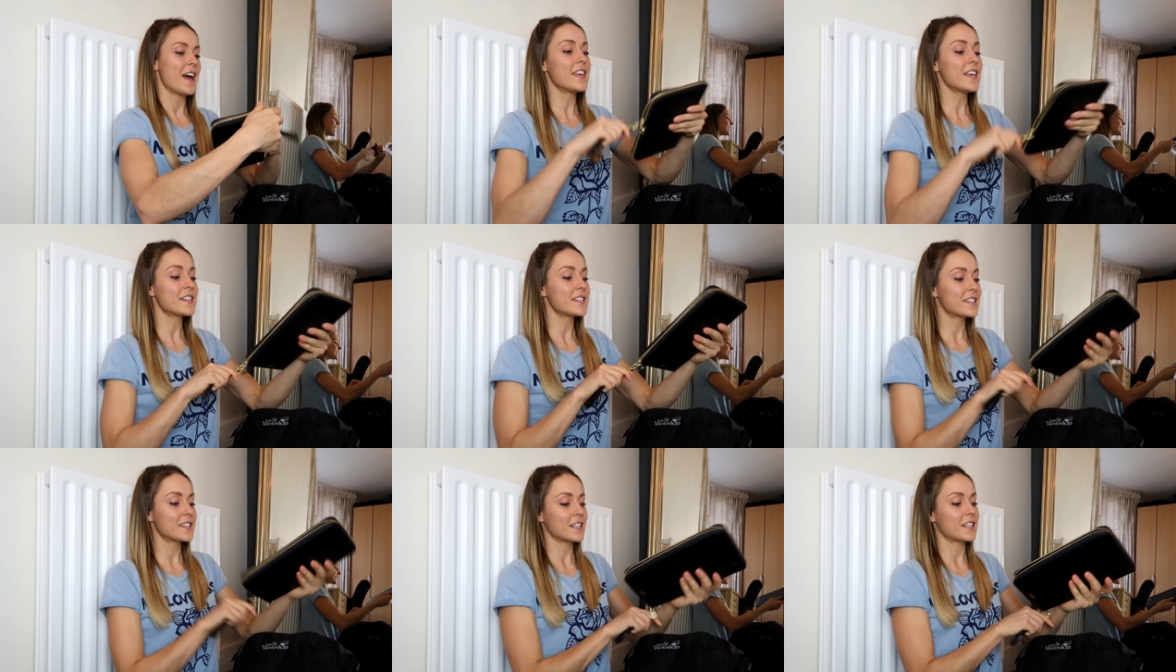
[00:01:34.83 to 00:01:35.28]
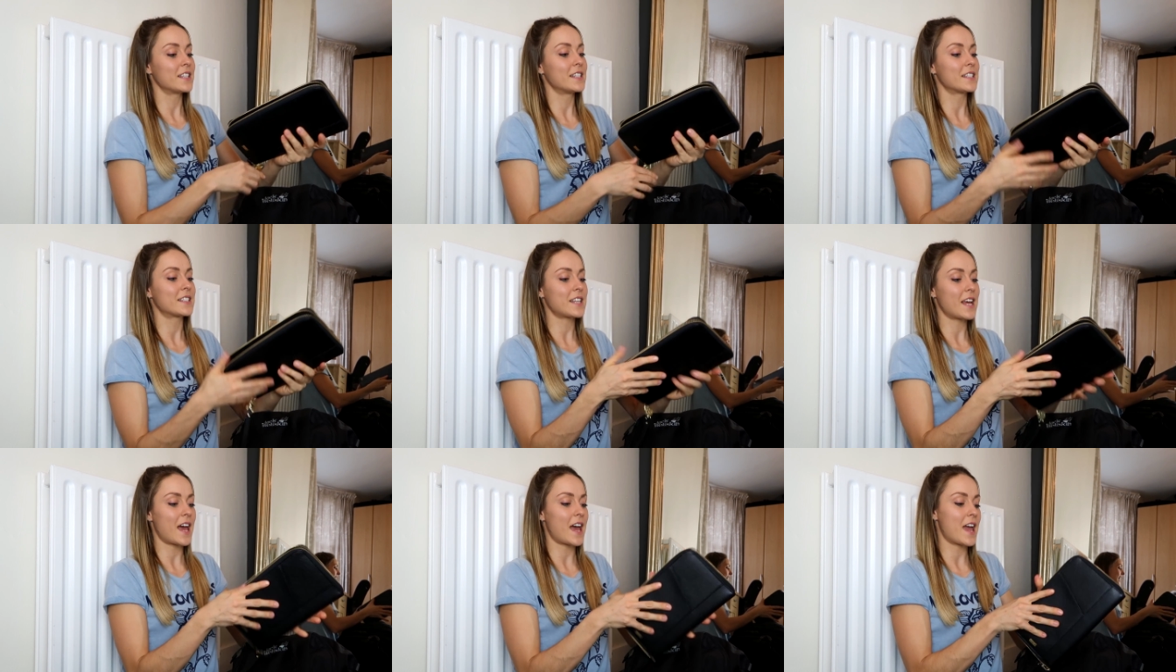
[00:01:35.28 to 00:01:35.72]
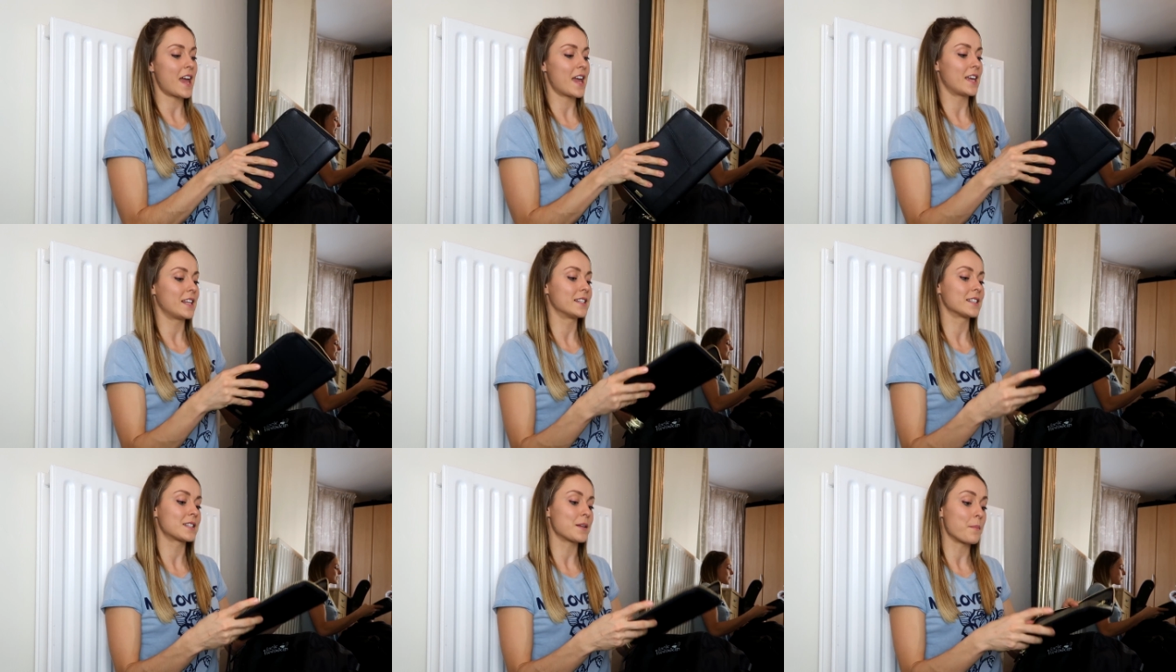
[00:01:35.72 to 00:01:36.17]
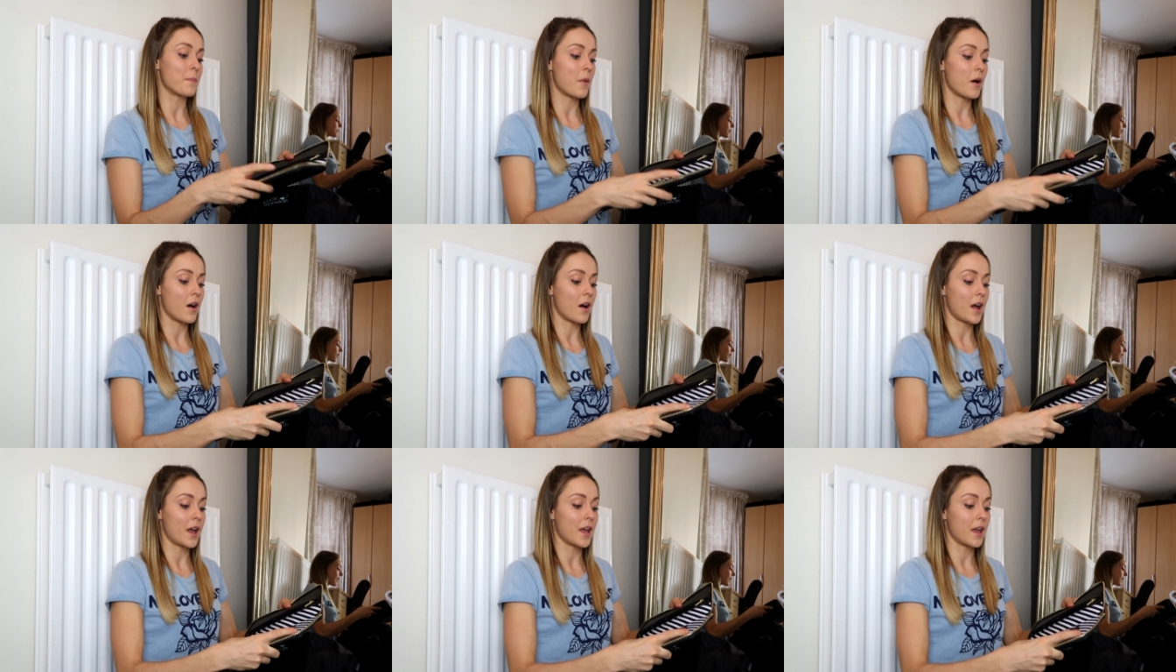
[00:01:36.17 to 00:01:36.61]
This contains
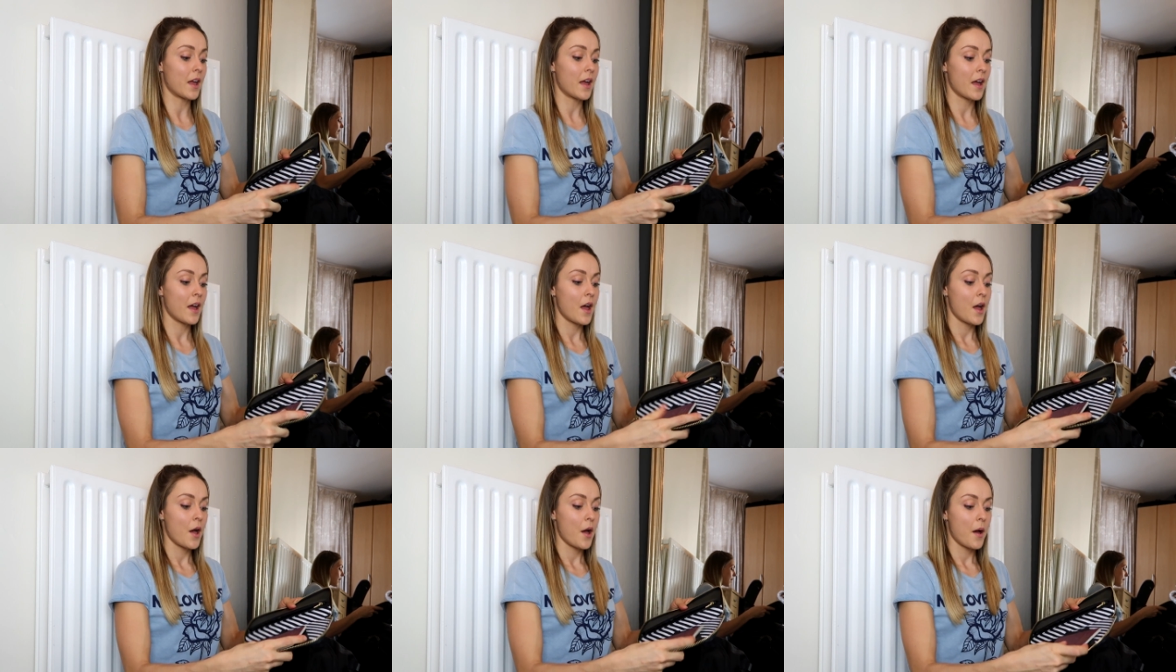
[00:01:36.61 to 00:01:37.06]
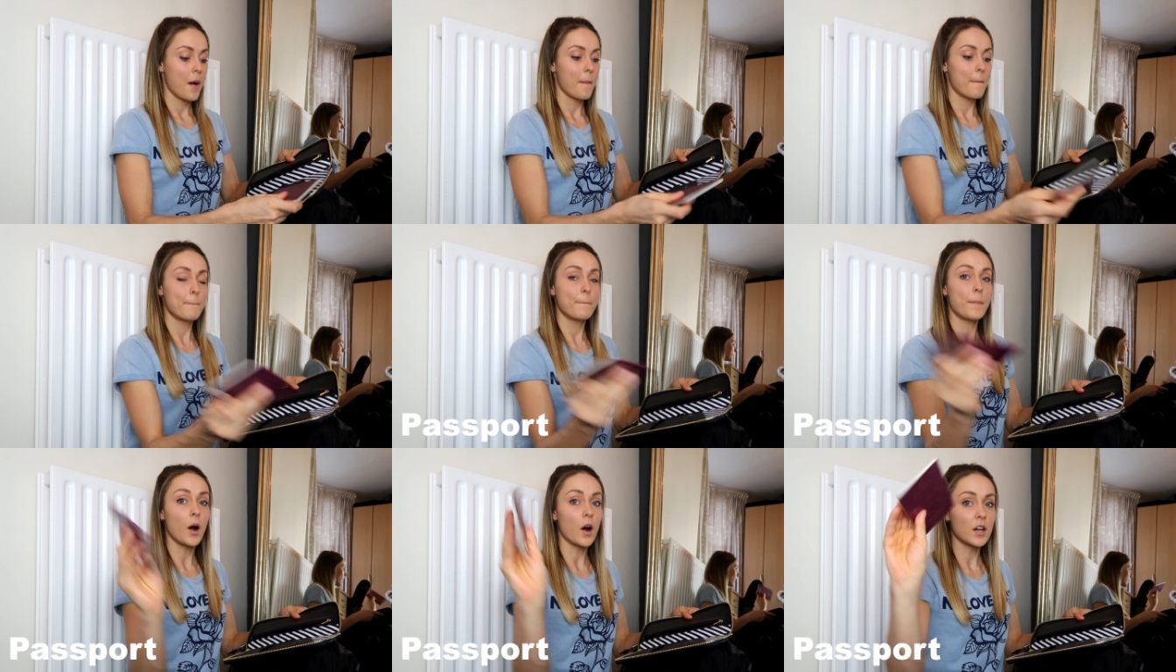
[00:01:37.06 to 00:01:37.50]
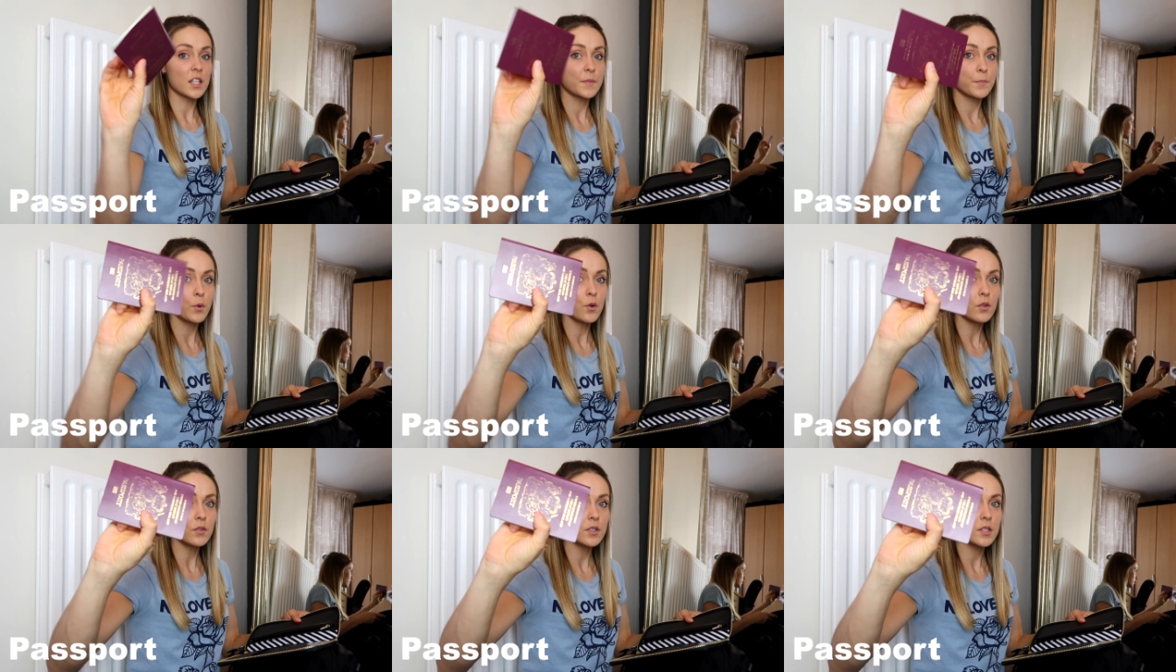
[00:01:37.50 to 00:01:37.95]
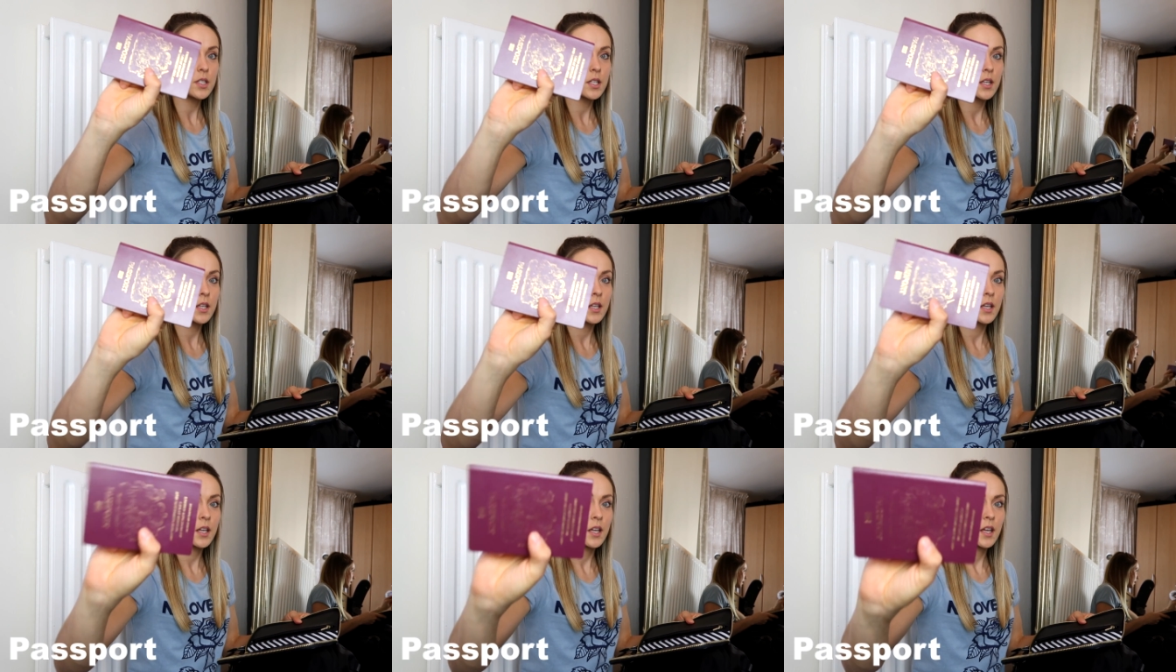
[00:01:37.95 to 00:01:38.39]
my passport